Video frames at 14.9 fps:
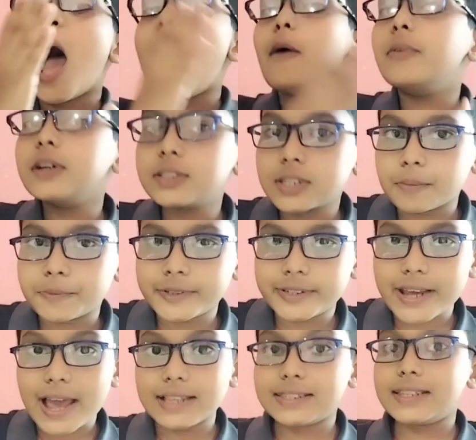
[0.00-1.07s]
our
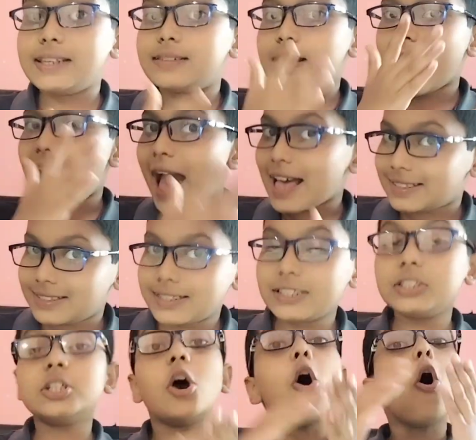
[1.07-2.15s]
substance is an acid
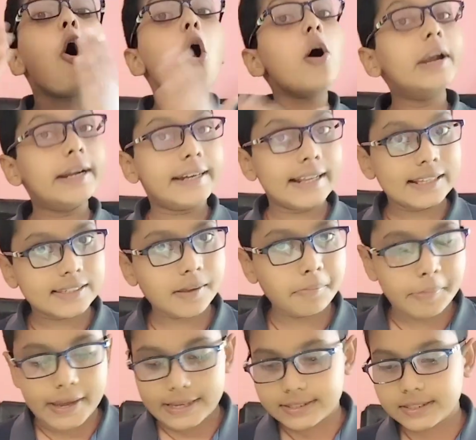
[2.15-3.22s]
or it is a
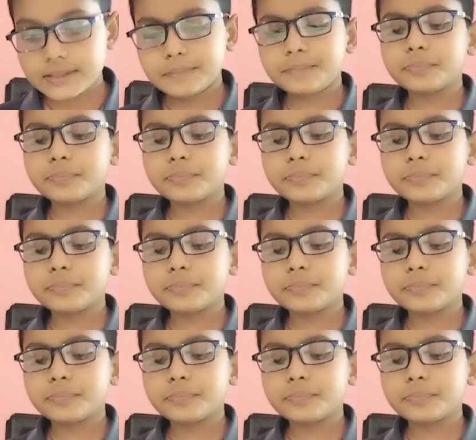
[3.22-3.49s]
base.